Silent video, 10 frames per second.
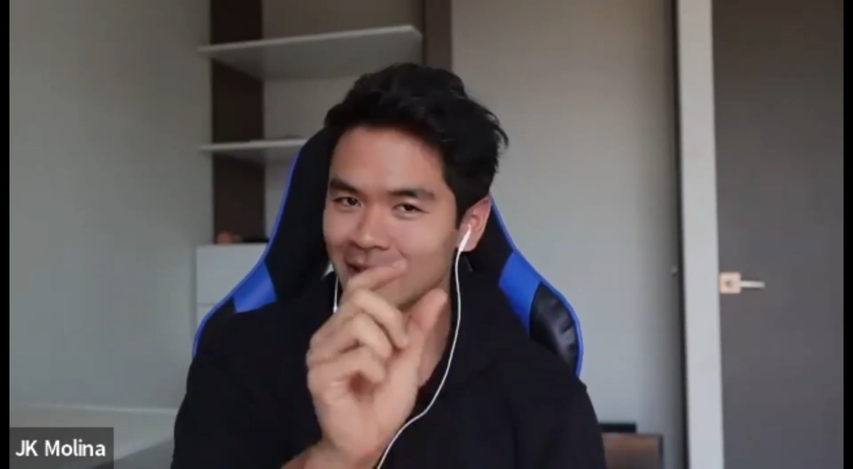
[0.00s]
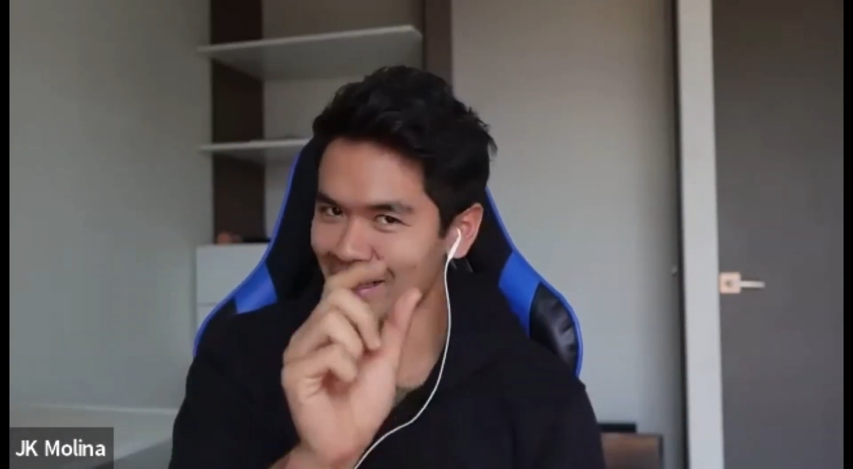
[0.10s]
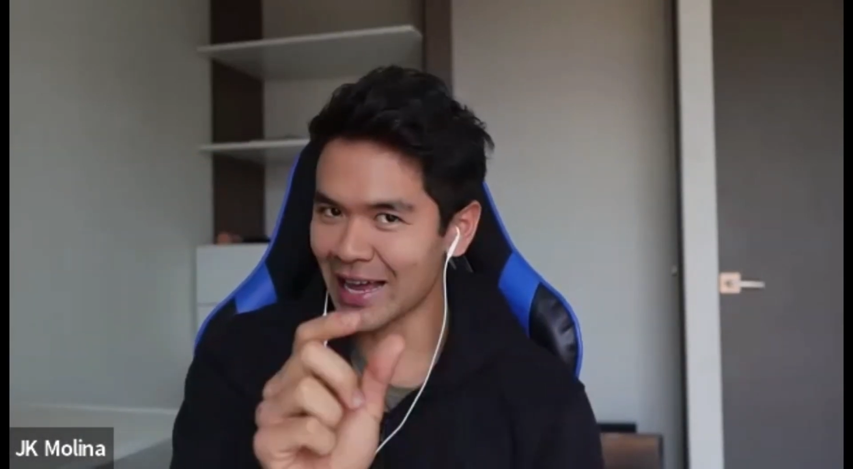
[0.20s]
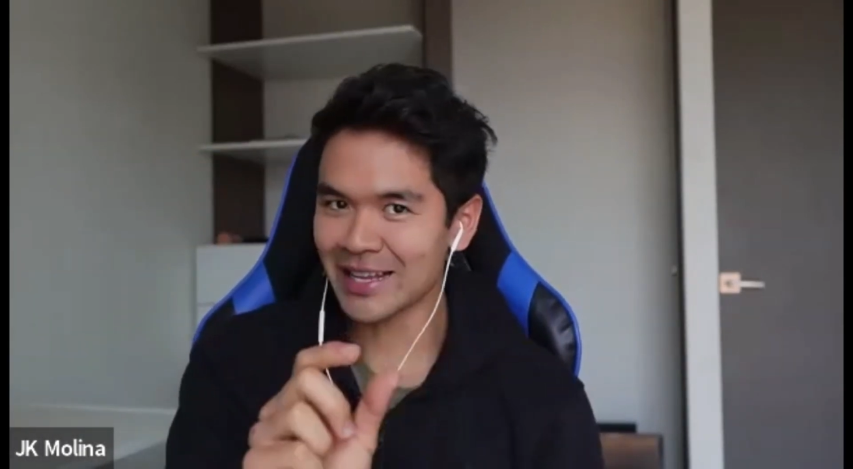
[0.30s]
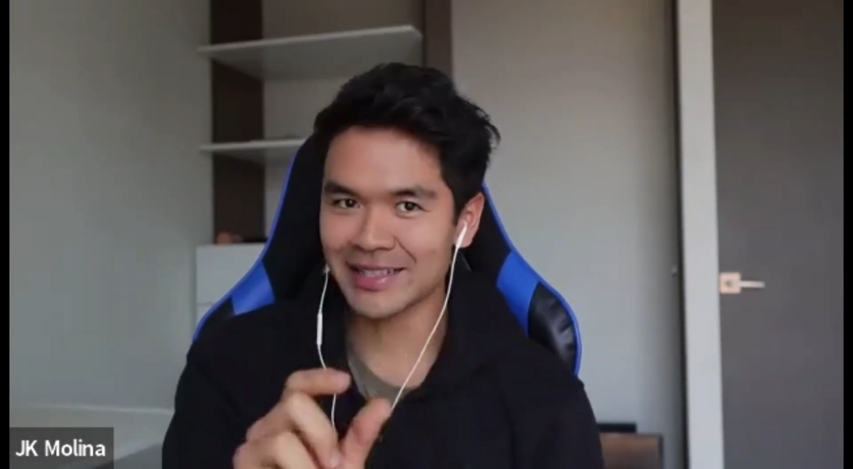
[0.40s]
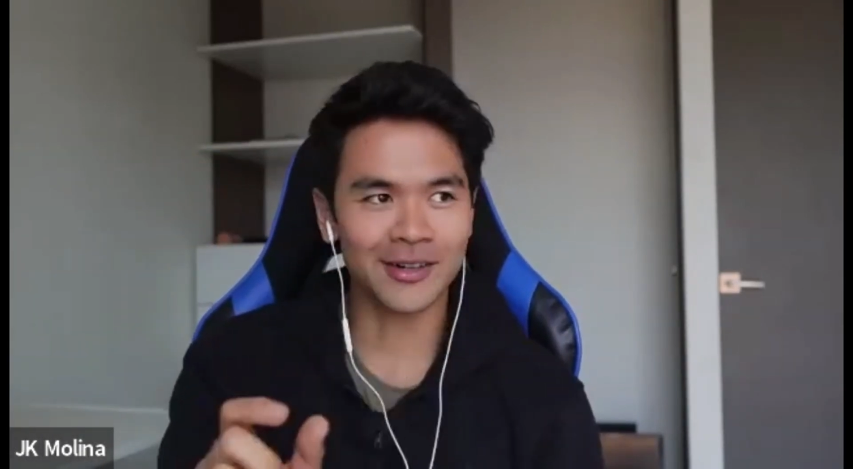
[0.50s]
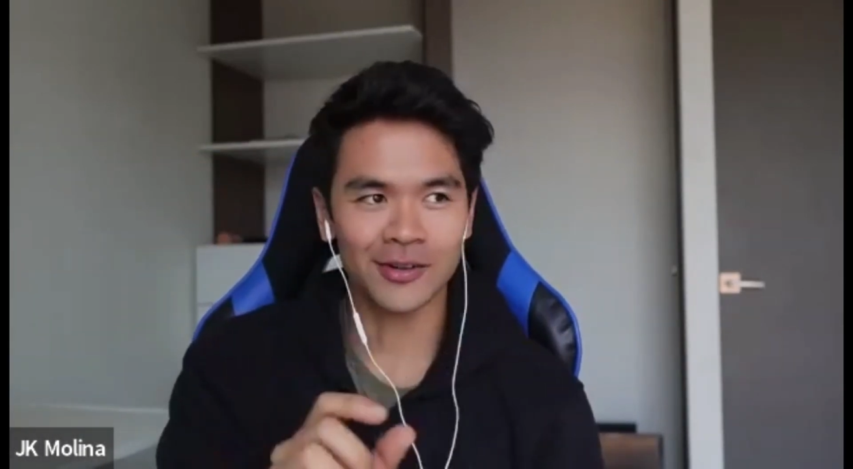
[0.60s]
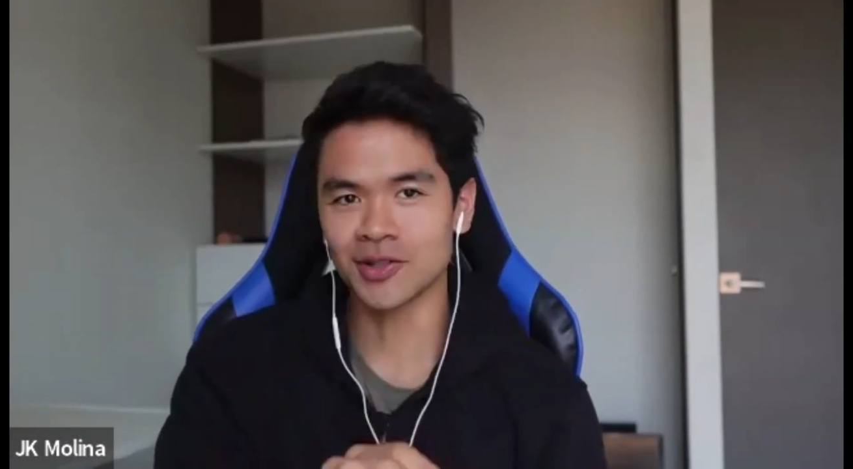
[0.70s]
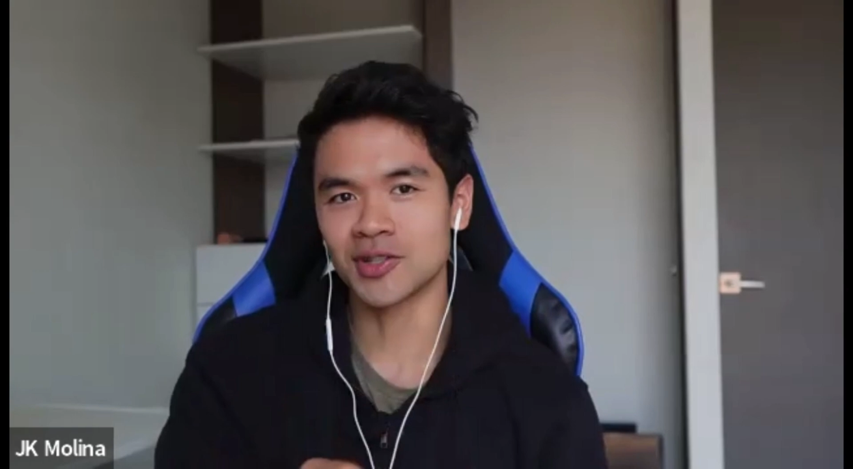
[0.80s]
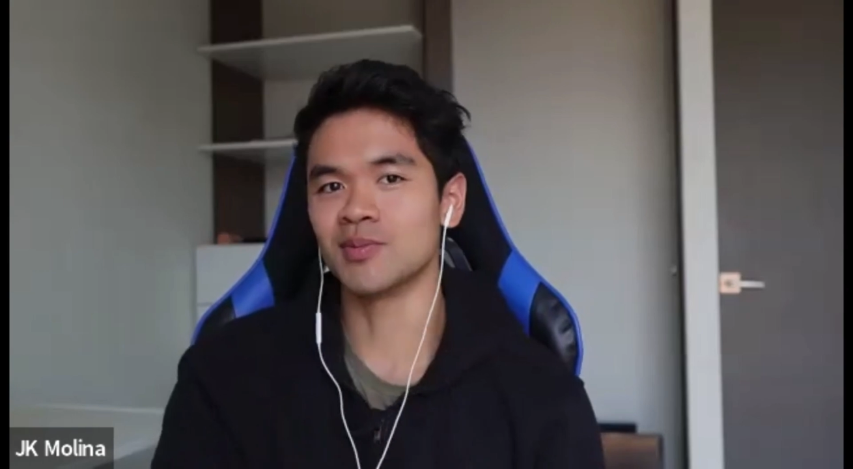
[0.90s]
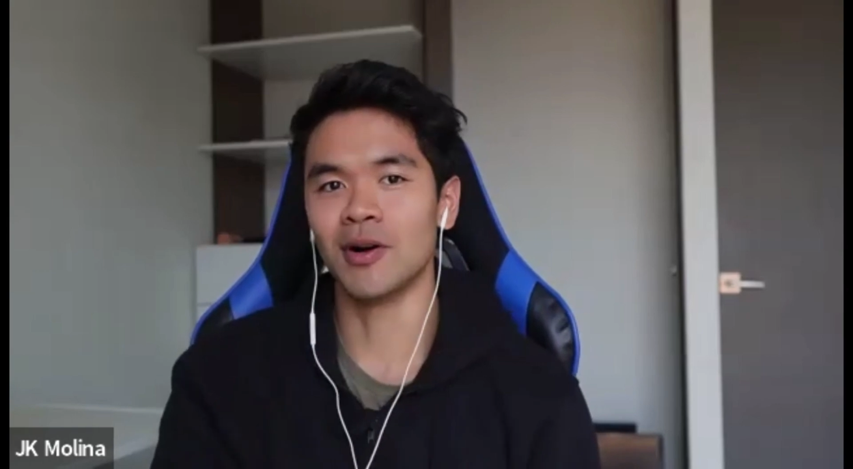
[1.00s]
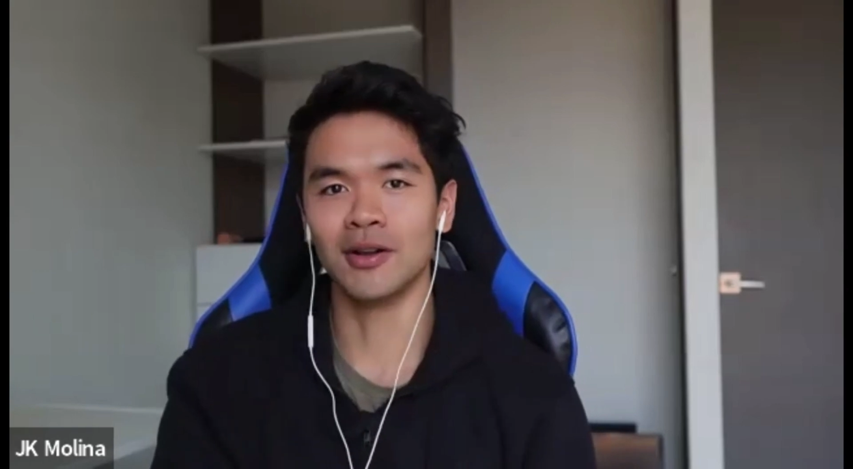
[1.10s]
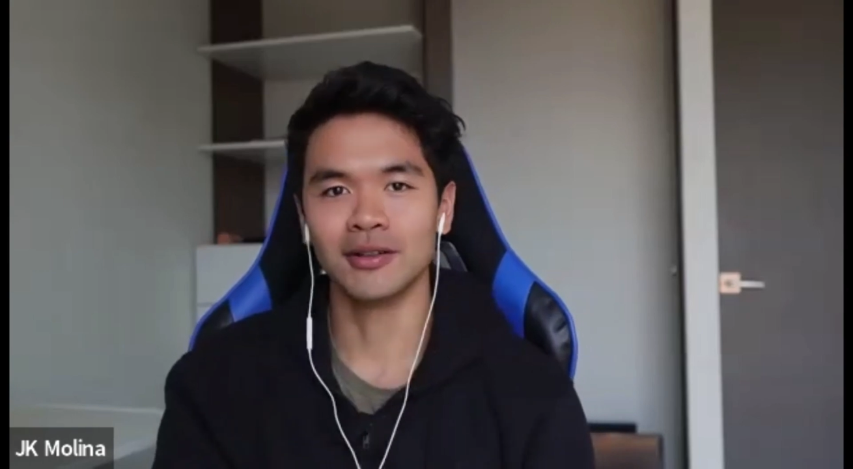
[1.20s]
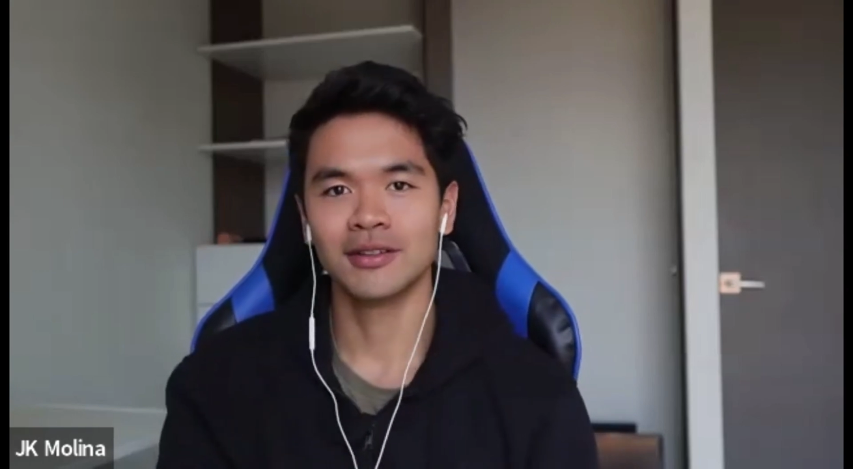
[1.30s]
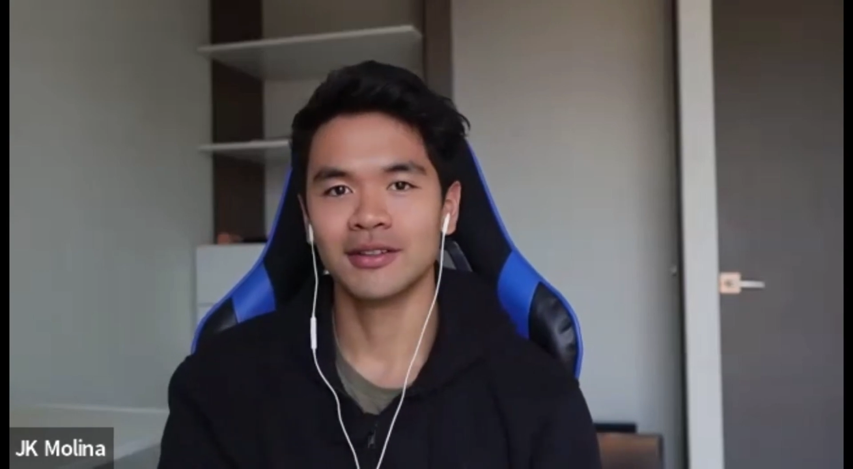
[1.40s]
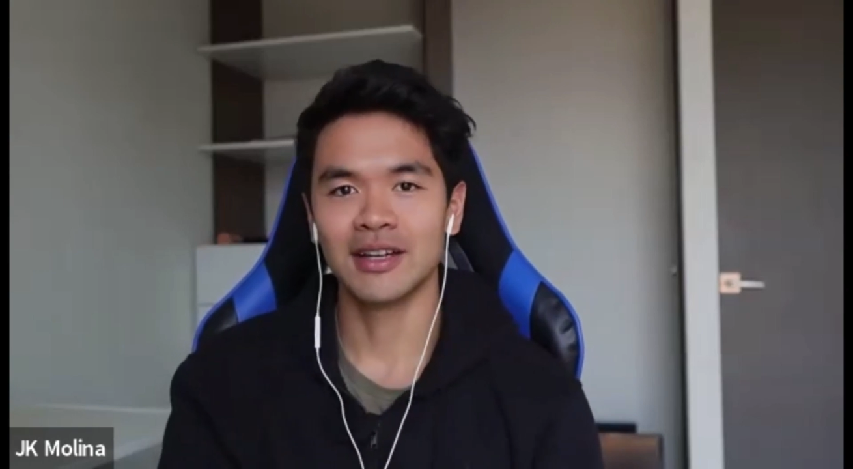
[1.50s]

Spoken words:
is small.